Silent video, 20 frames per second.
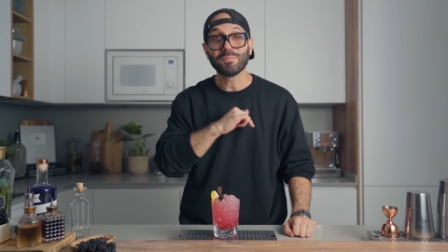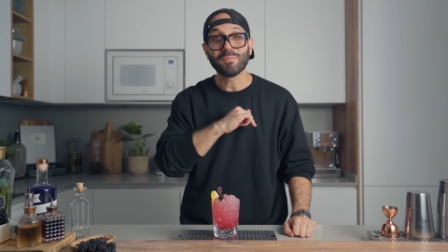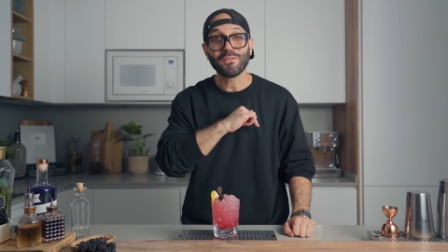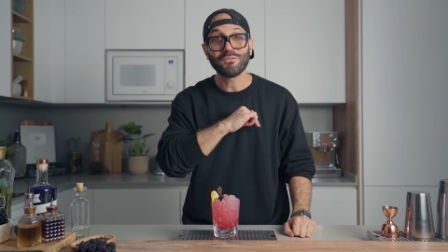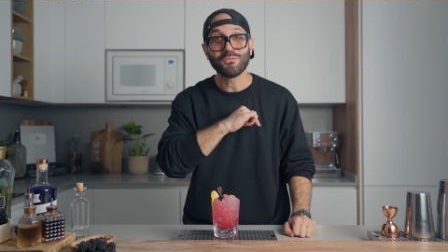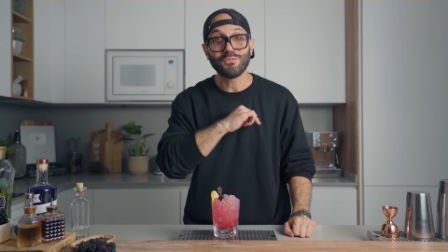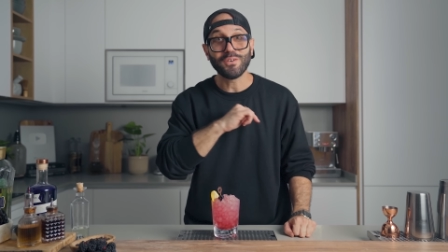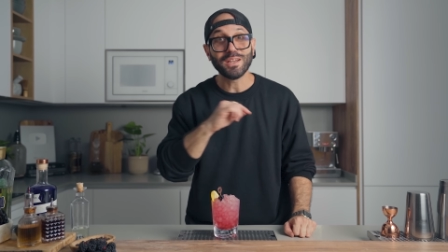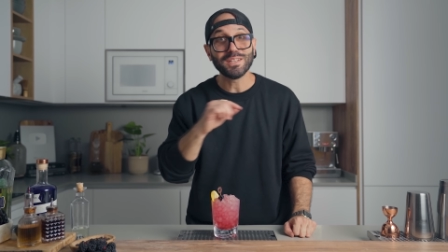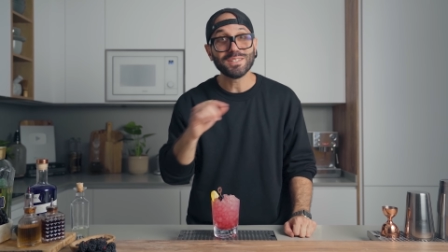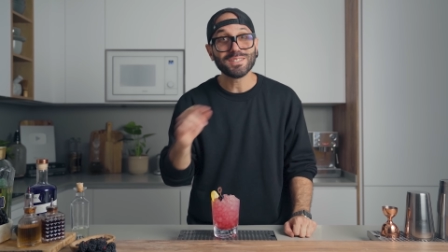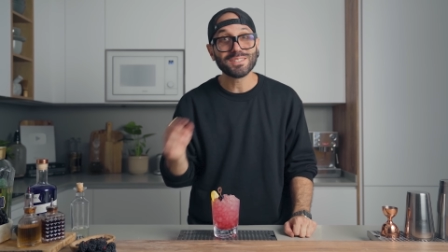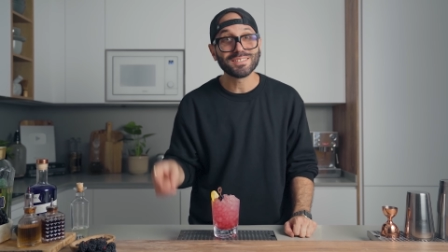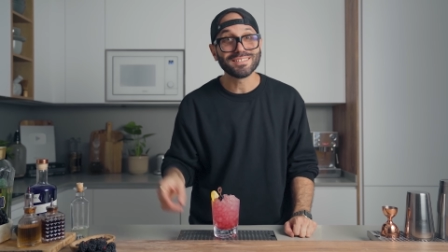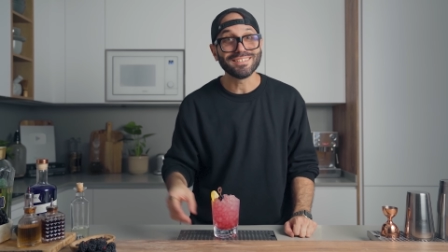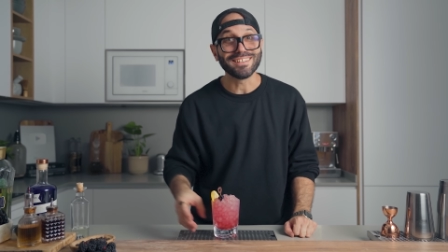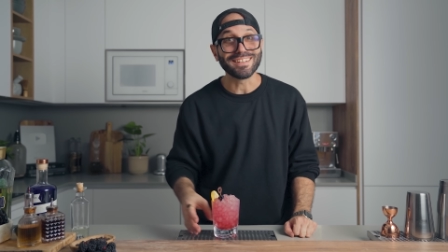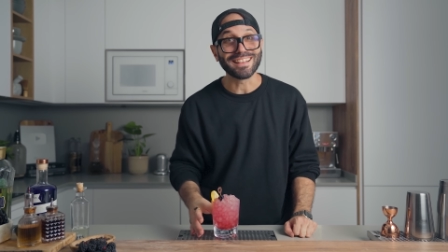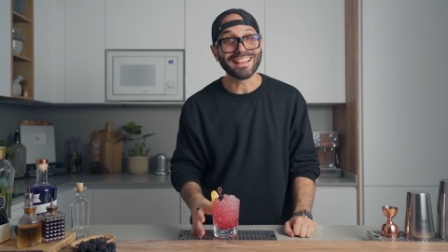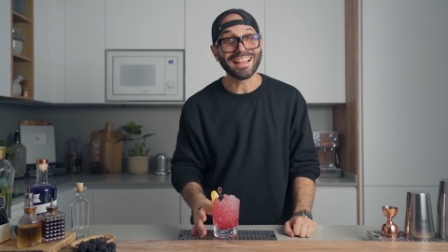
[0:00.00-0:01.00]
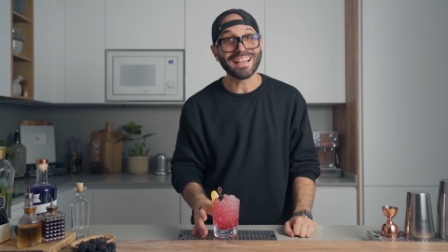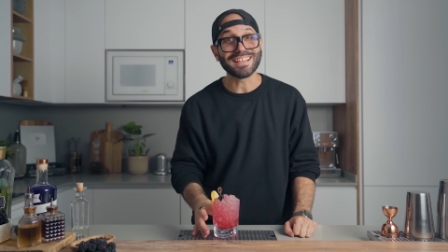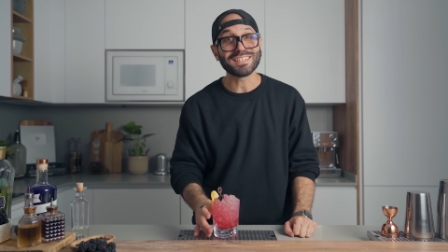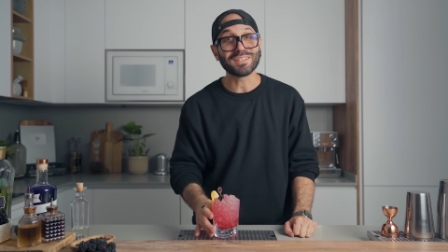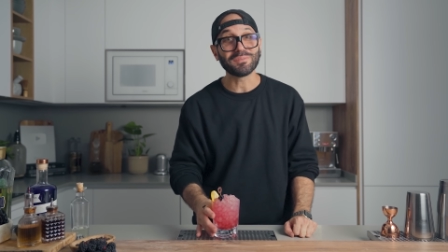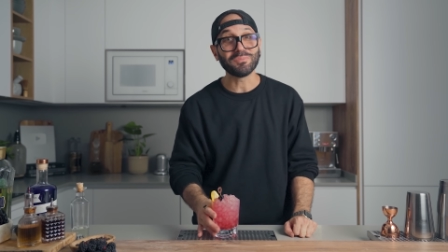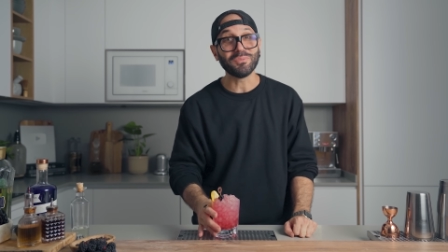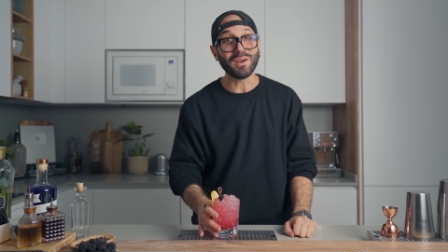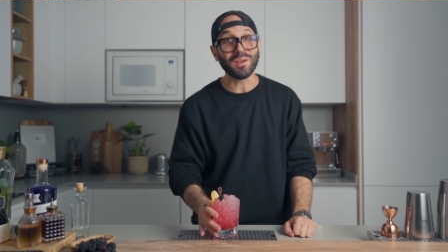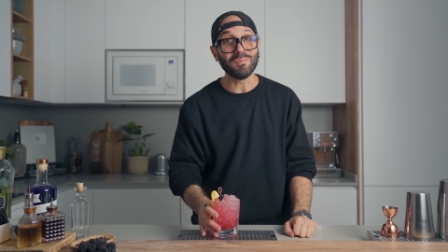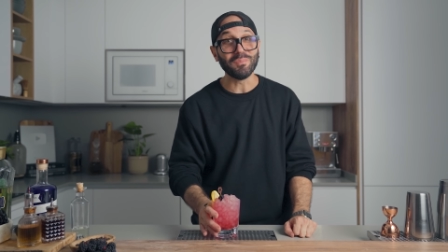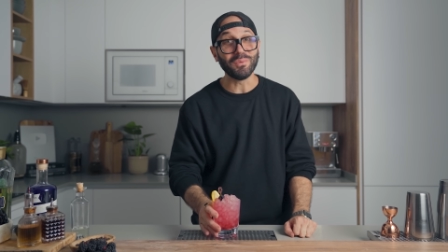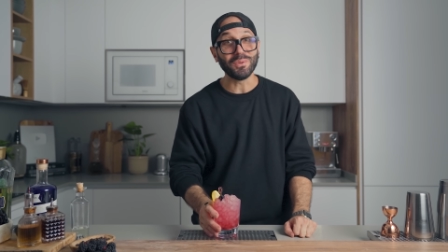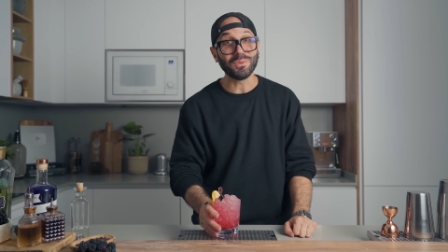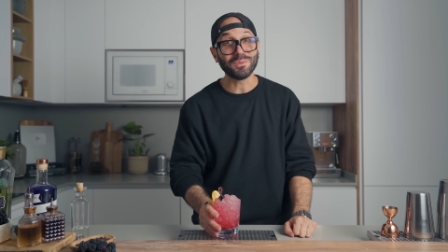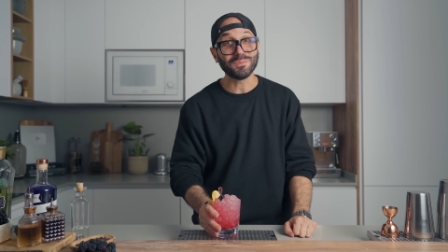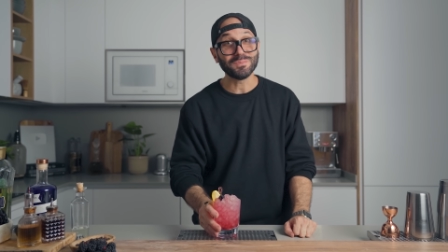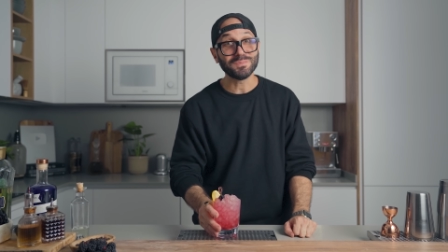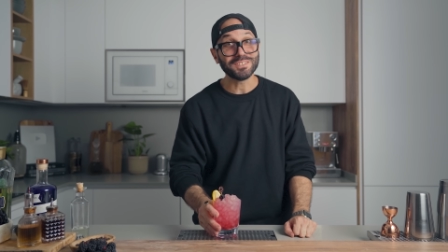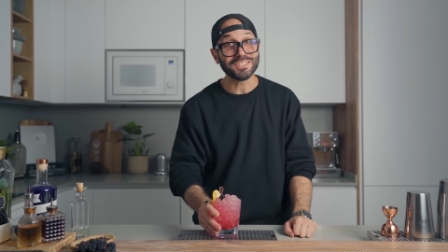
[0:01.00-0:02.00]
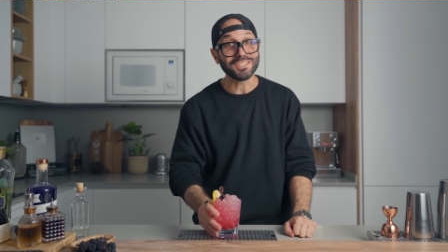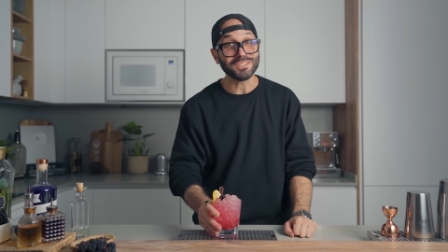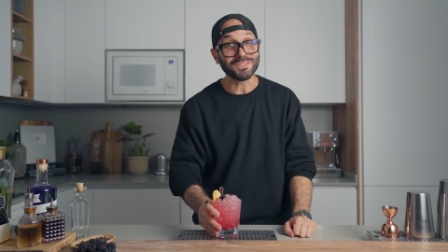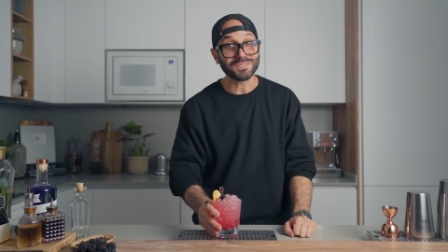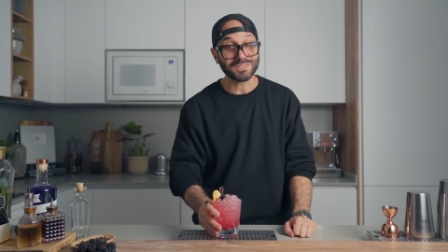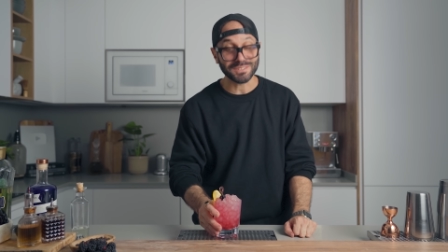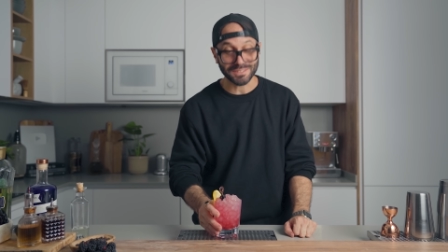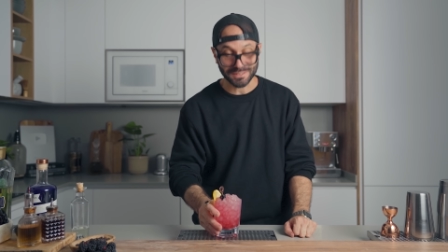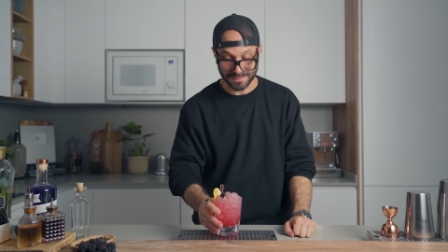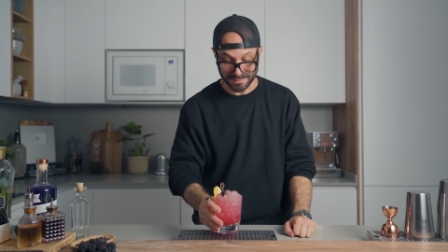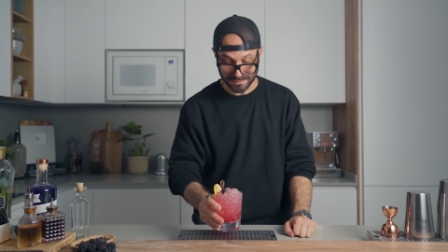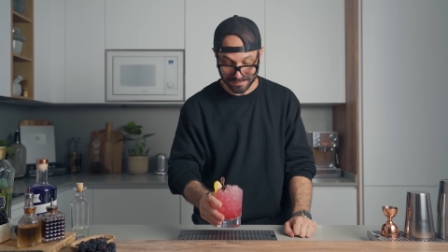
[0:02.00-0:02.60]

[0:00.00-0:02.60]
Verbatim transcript: it, my friends, the classic bramble. Cheers.